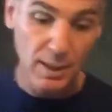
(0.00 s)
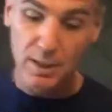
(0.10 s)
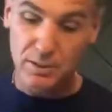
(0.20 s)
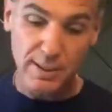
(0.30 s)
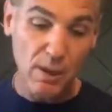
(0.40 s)

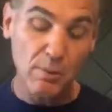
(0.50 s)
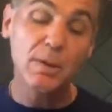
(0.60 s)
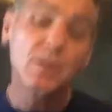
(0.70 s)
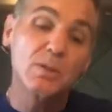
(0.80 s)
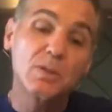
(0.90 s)
So now what we're
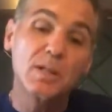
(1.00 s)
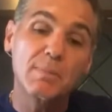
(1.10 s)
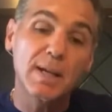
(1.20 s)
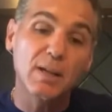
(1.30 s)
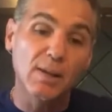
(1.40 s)
going to do is you're going
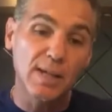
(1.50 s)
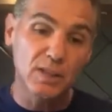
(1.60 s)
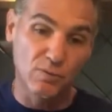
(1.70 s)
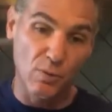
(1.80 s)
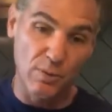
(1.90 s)
to make a glaze
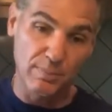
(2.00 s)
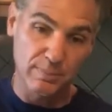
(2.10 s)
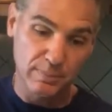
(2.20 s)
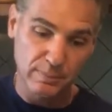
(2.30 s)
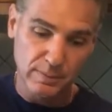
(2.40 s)
for them.
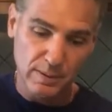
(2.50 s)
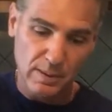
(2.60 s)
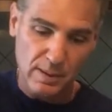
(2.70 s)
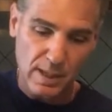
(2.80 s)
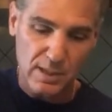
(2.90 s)

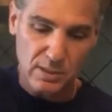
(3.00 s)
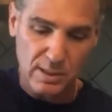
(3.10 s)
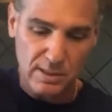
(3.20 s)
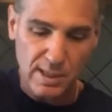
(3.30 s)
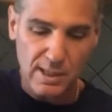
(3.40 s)
Okay, so you're
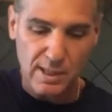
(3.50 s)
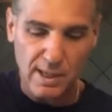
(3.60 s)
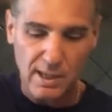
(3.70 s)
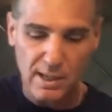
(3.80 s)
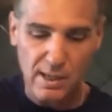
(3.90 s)
going to take
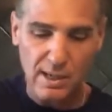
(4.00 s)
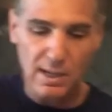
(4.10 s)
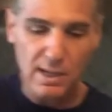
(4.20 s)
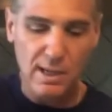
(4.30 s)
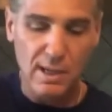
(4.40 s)

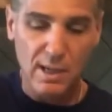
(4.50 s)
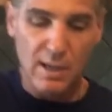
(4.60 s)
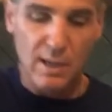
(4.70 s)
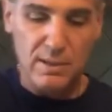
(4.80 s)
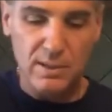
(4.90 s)
a,
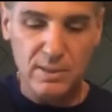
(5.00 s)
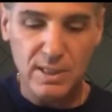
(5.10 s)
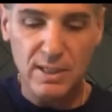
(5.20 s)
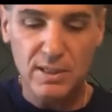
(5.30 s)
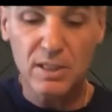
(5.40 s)
you can see this is